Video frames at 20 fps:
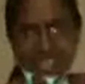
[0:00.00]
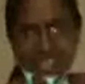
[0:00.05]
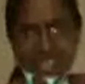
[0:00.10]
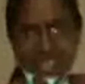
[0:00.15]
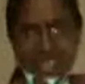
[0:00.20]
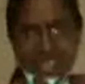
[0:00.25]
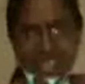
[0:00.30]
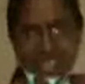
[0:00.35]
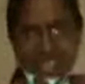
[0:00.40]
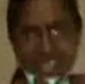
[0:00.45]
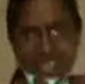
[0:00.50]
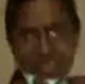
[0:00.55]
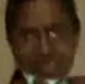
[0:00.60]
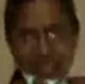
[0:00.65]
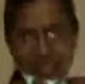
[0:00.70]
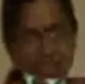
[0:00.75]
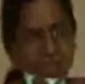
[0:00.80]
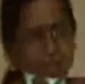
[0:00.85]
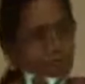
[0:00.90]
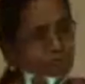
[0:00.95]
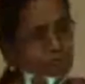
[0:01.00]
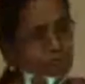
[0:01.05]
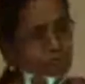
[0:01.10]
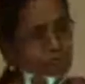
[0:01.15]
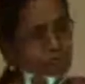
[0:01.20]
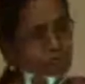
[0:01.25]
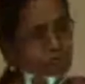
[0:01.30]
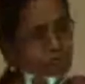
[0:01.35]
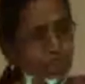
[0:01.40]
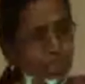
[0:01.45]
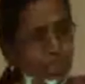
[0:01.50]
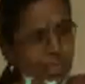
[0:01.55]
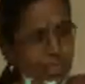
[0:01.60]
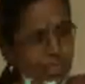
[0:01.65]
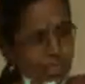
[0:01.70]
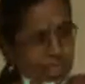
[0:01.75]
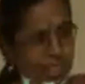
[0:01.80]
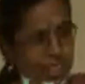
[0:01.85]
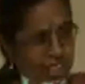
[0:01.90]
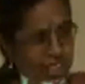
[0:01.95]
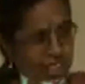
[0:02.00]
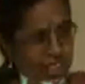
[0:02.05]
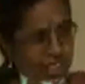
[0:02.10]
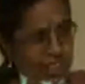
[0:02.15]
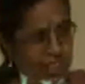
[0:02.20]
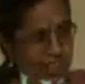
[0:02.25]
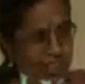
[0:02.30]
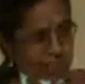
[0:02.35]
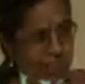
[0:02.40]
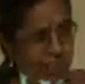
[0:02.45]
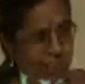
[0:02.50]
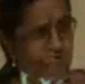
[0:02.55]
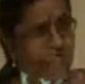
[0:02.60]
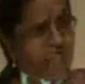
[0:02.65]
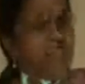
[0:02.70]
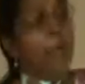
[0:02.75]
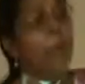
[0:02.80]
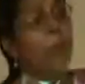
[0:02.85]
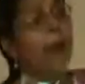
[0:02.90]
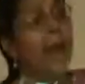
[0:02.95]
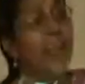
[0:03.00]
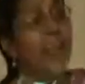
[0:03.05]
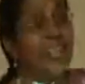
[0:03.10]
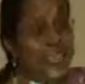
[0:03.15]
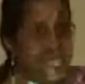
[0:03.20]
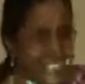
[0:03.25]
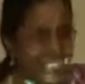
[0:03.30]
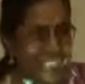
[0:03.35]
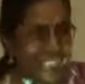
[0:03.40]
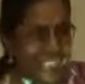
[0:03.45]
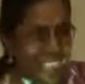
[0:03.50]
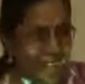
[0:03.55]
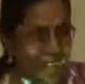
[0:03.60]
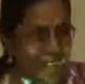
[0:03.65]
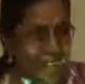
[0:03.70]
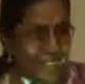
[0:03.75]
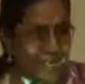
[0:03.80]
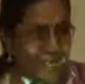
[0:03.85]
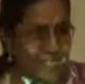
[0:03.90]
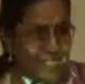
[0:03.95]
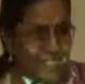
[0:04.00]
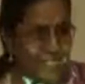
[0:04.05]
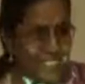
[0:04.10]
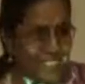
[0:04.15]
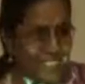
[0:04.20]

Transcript: senses, the five organs of action, the mind itself,